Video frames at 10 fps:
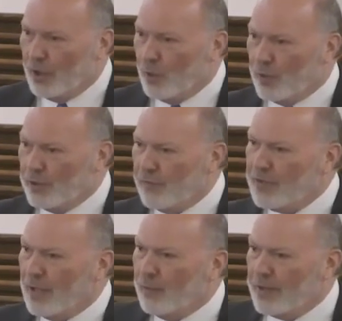When you've
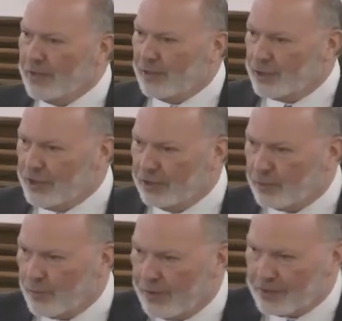got one of your
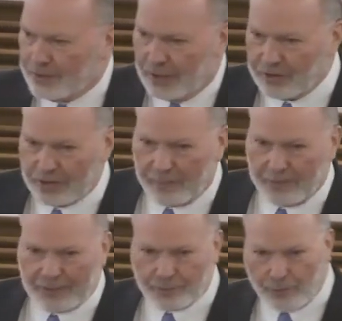children that's done
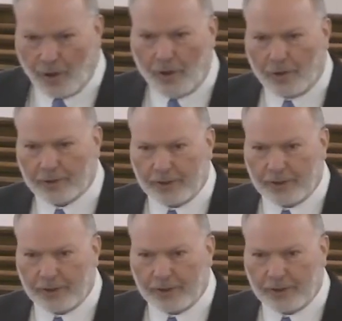something wrong